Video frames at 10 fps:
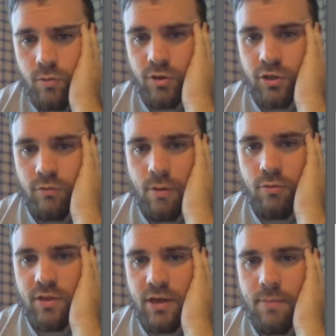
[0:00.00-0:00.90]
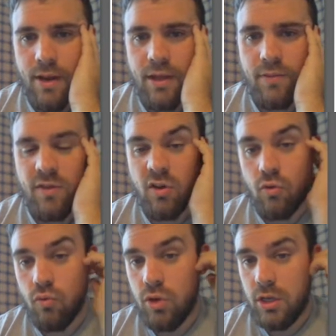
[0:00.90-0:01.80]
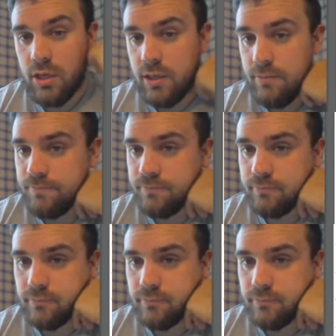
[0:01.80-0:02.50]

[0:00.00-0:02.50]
which is represented by the green.